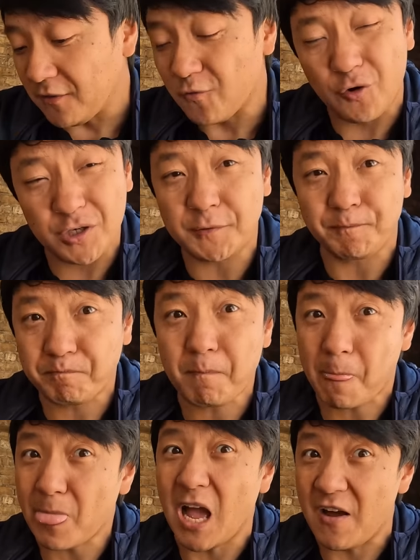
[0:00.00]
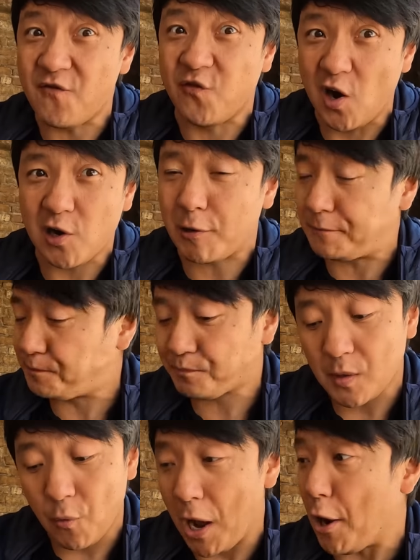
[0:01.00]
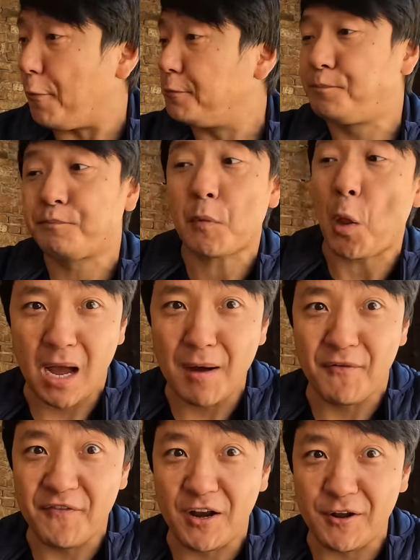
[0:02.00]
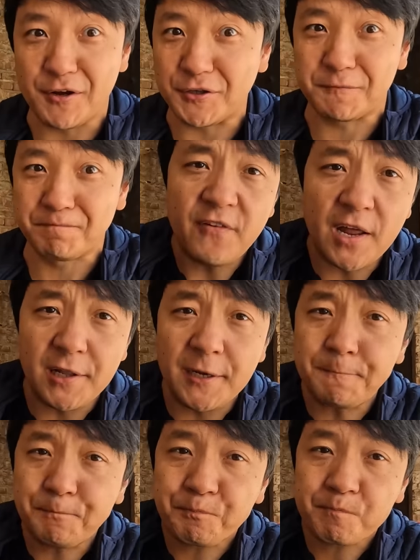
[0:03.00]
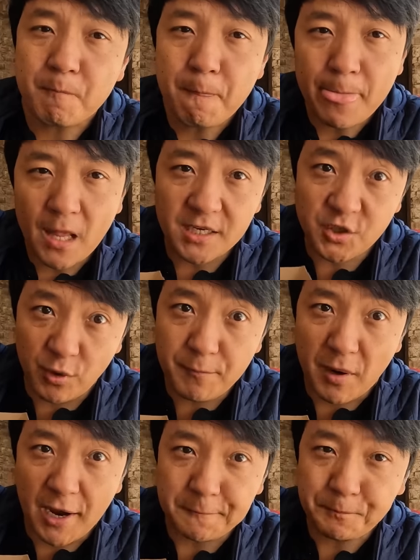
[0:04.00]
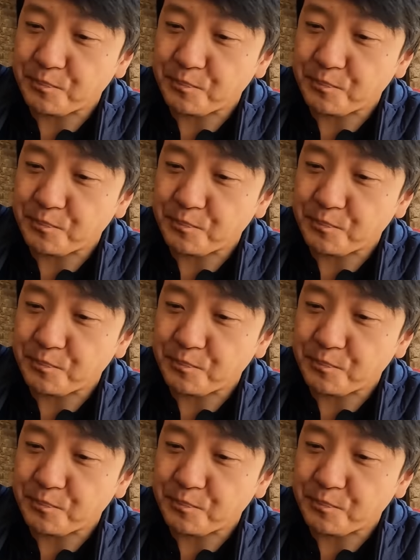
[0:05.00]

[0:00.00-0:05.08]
and of course, that funk. Wow, I'm a fan of this. Finally, that sweet pie,